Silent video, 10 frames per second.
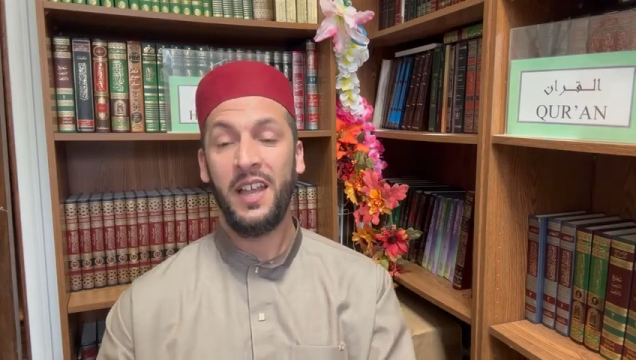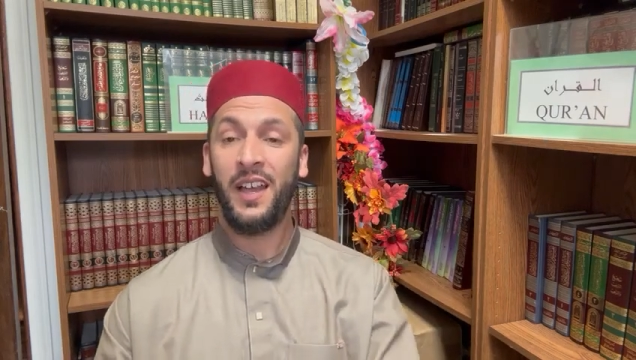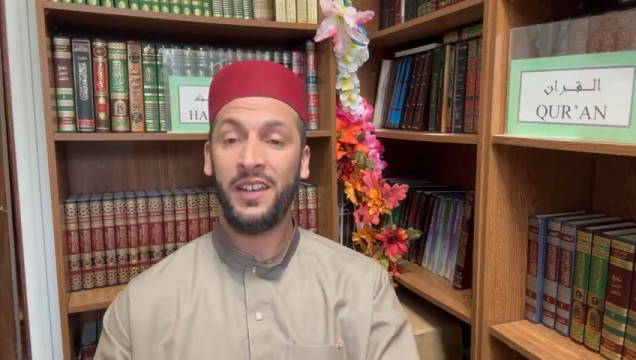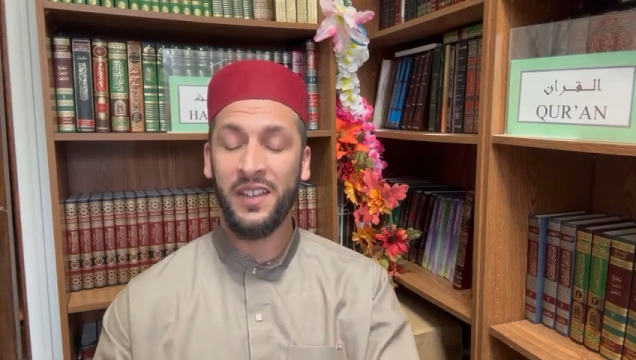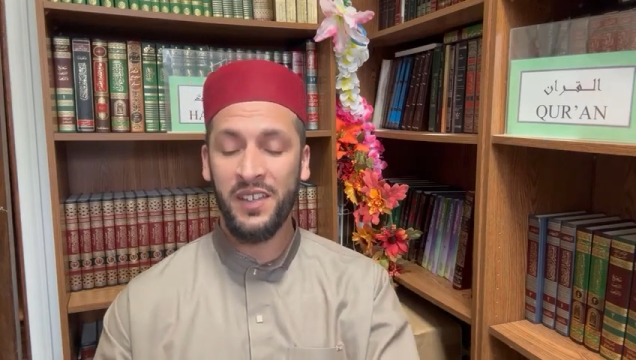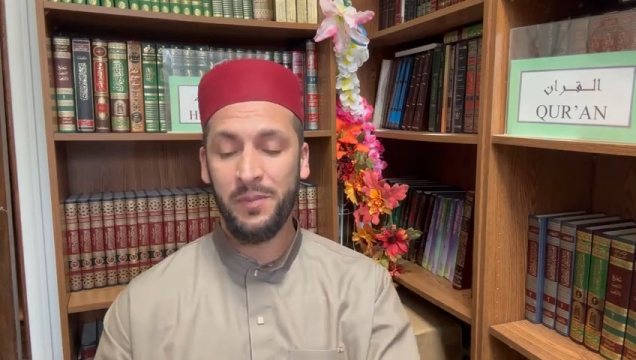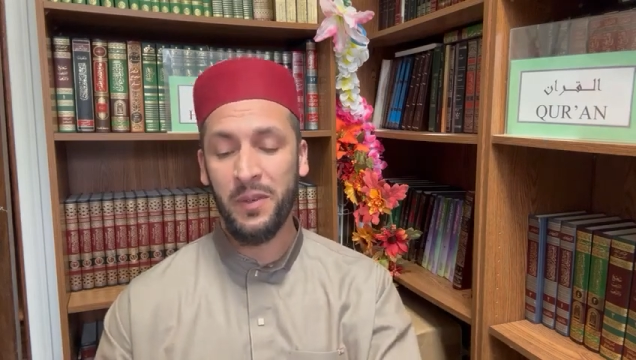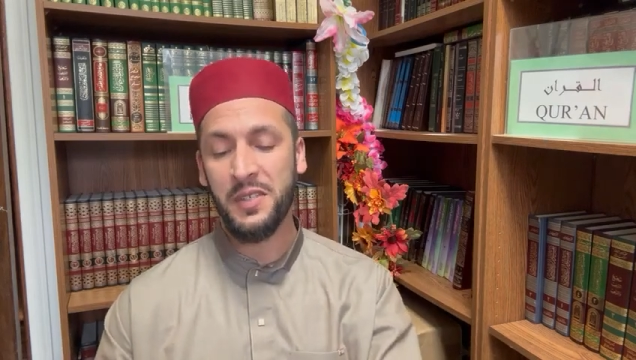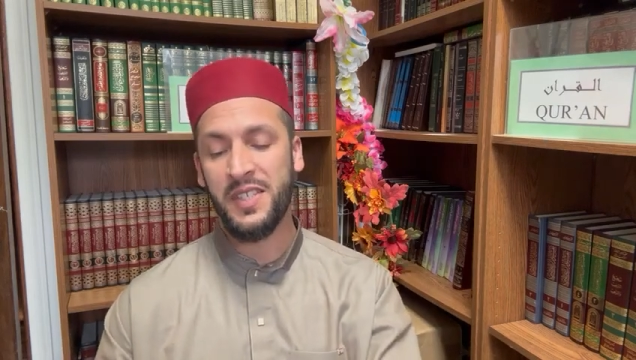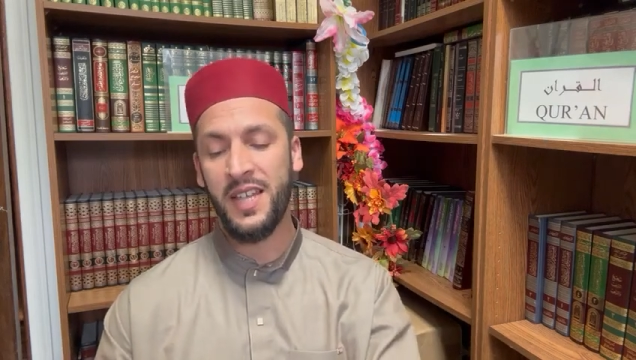Another
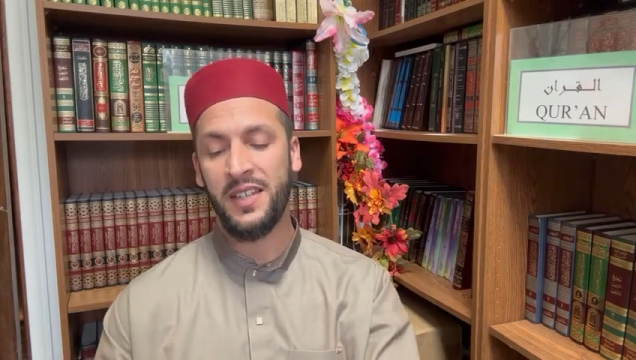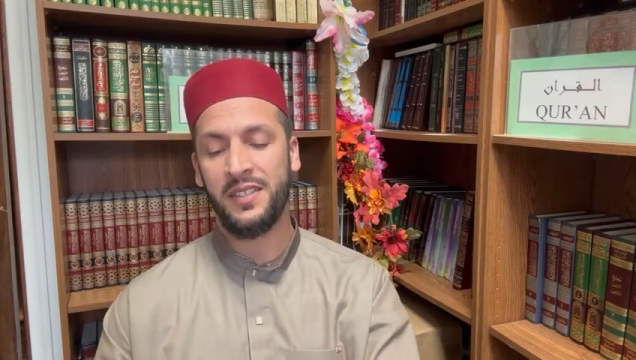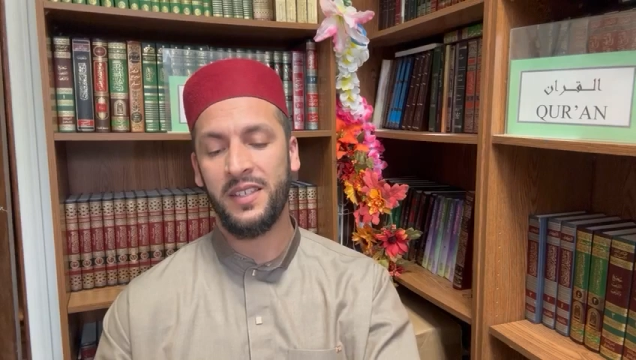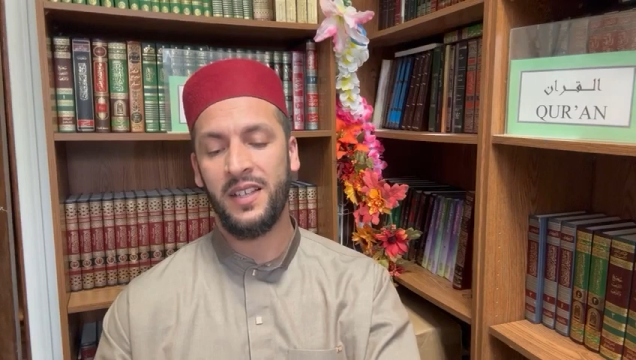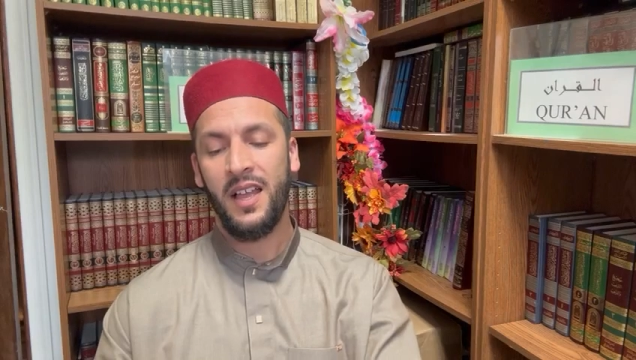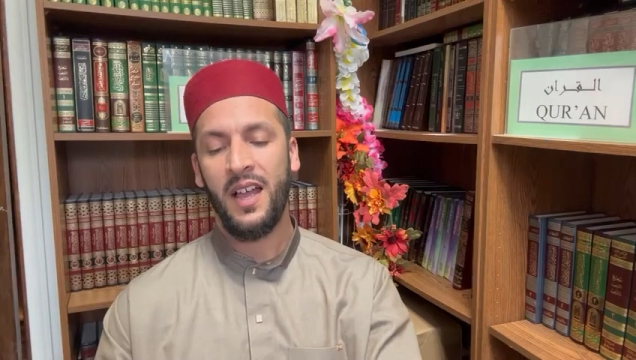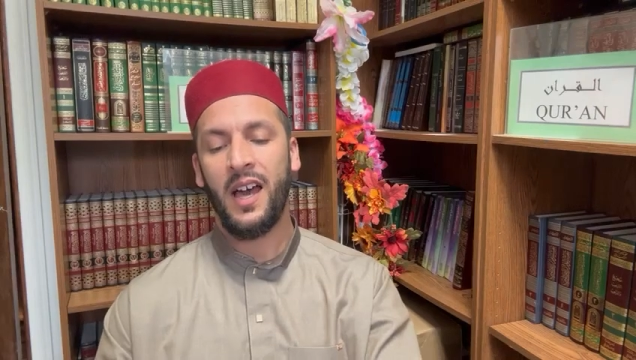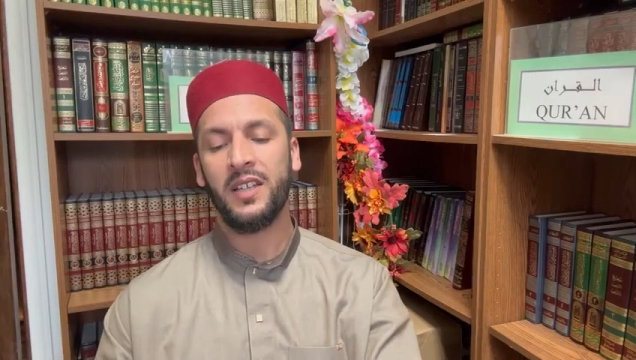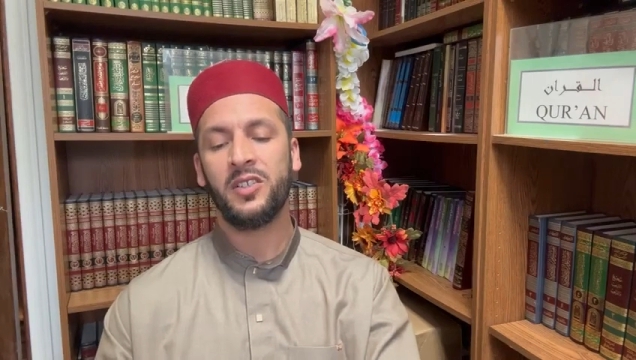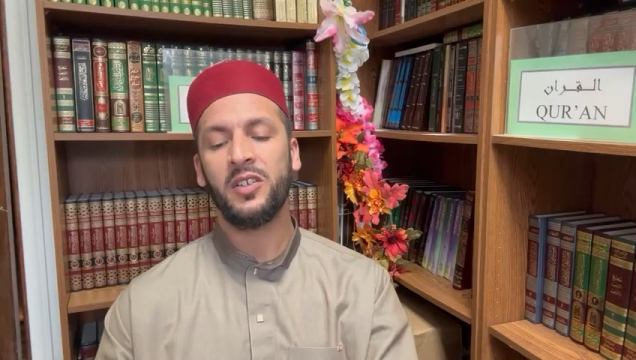poet said,
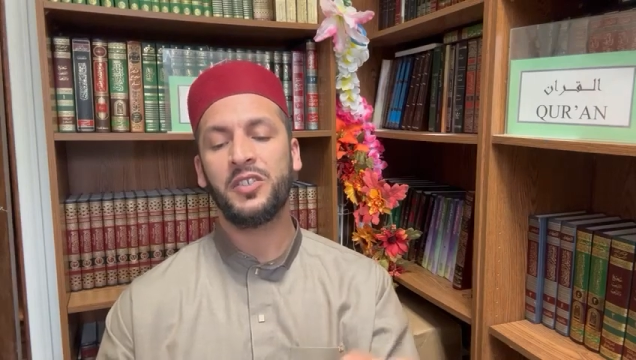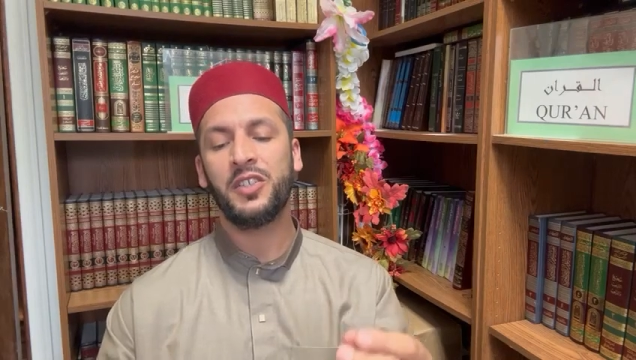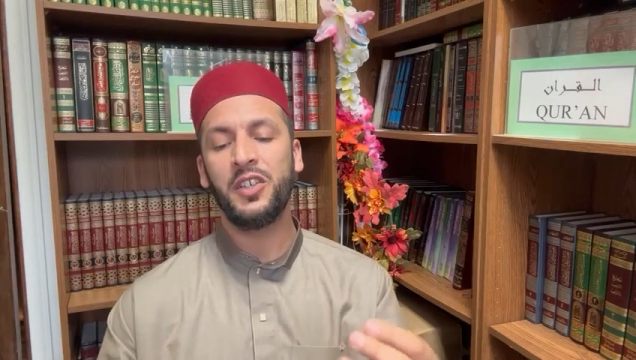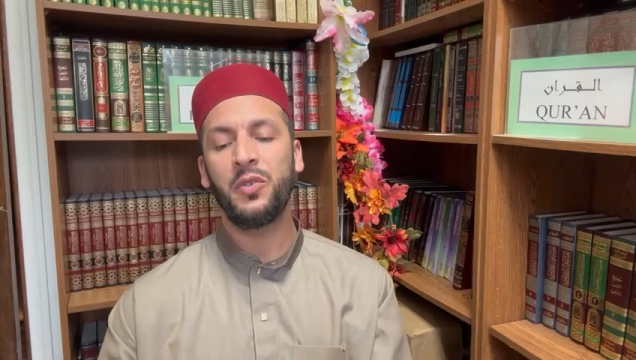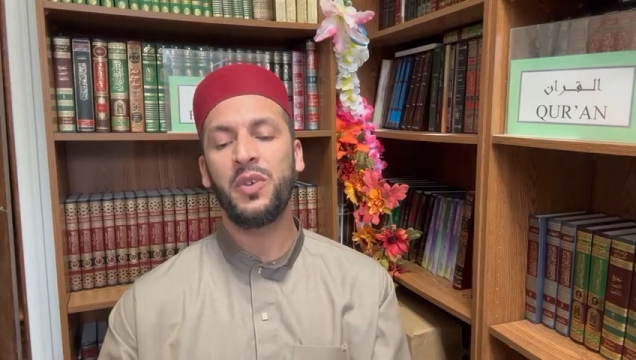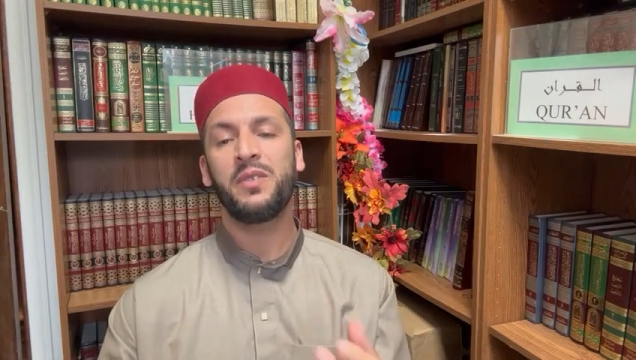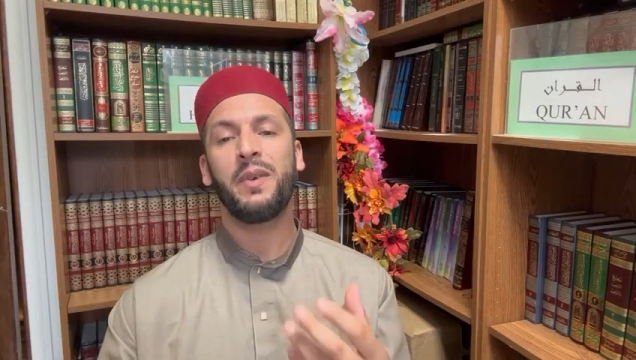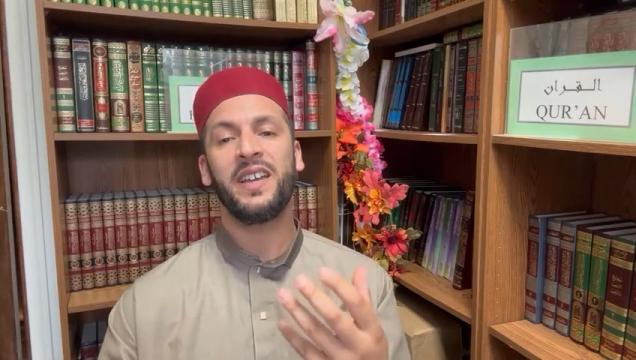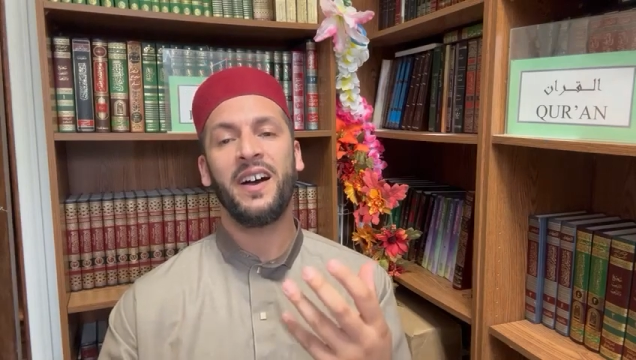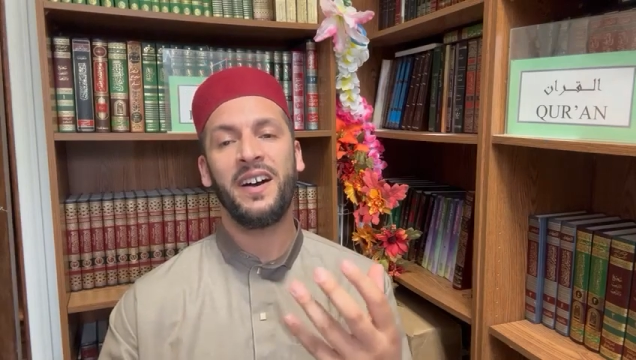I talk to you with
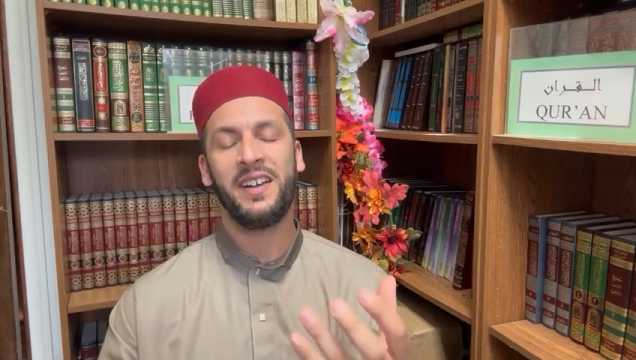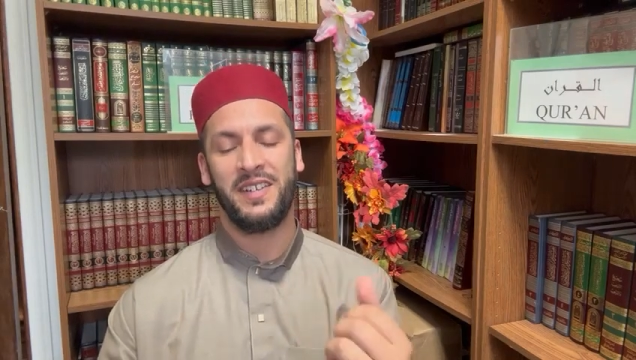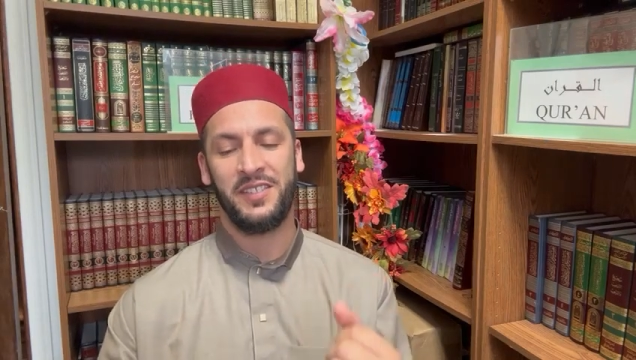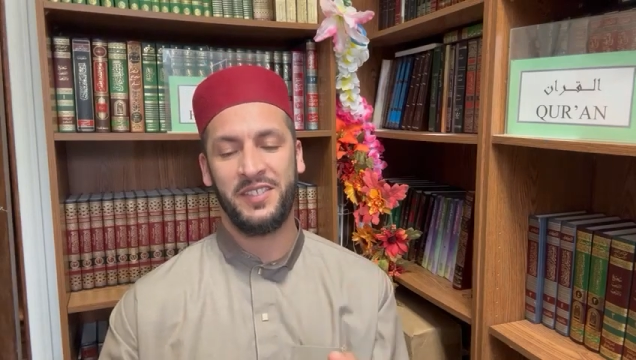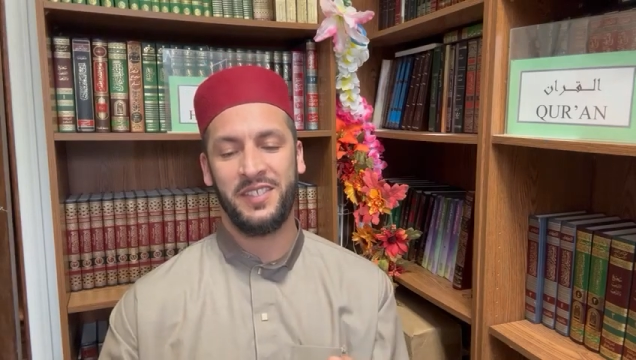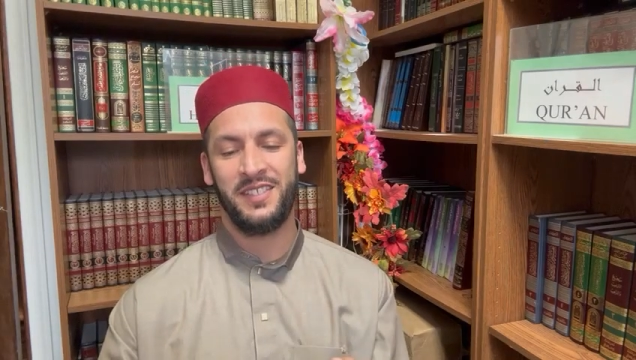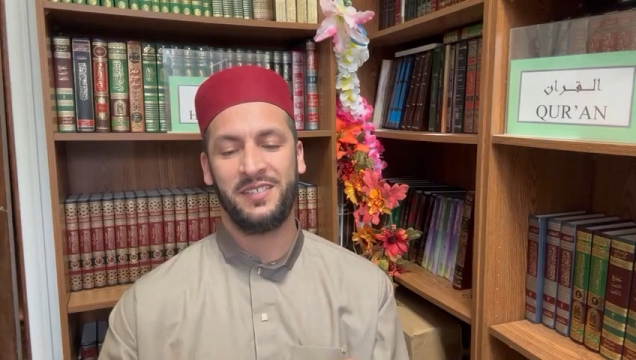my heart,